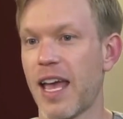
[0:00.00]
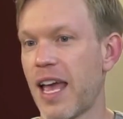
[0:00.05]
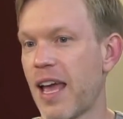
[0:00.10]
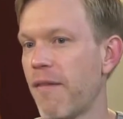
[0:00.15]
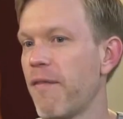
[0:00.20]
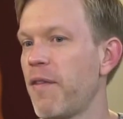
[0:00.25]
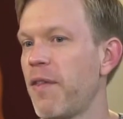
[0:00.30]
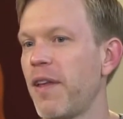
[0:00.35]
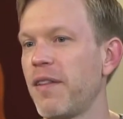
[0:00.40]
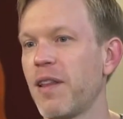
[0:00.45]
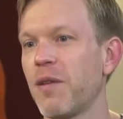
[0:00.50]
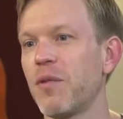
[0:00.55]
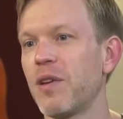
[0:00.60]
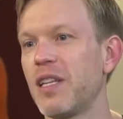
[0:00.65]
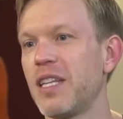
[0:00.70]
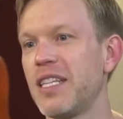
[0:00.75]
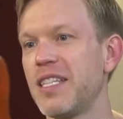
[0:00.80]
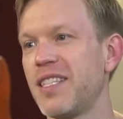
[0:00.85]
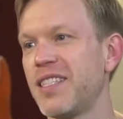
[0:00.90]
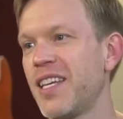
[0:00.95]
Everything they
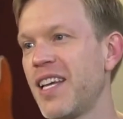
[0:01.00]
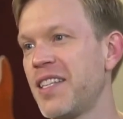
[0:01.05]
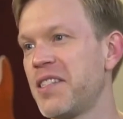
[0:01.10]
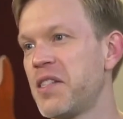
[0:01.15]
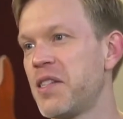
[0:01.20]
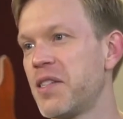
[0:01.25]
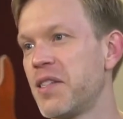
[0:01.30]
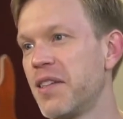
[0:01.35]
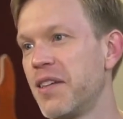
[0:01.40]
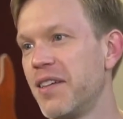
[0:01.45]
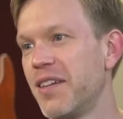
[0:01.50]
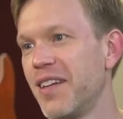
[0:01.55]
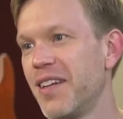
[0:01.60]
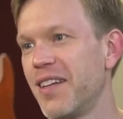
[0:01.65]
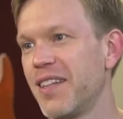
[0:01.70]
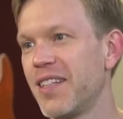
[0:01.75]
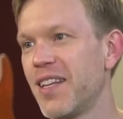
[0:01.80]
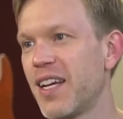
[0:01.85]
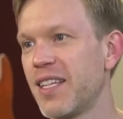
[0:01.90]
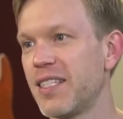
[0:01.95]
released since
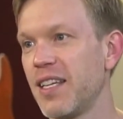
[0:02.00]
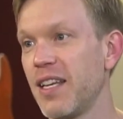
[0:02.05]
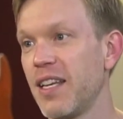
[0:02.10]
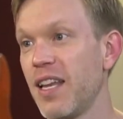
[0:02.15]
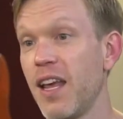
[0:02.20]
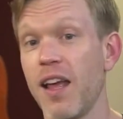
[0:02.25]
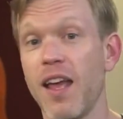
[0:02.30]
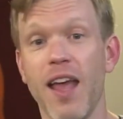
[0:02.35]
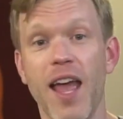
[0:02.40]
doesn't.